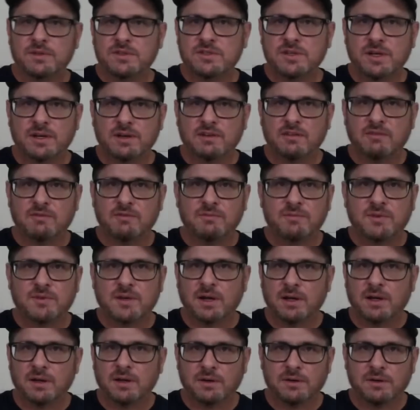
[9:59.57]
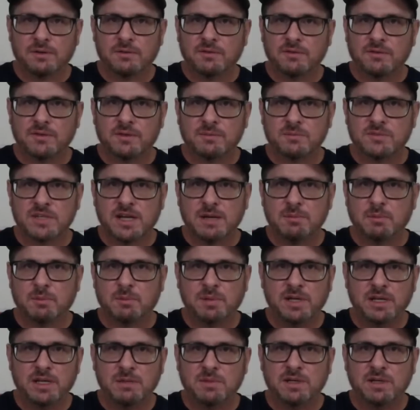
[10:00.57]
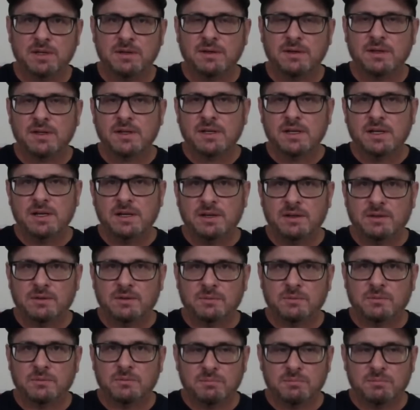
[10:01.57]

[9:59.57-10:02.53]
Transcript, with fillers: Well, the a chunk of color, some type of pigment, you know,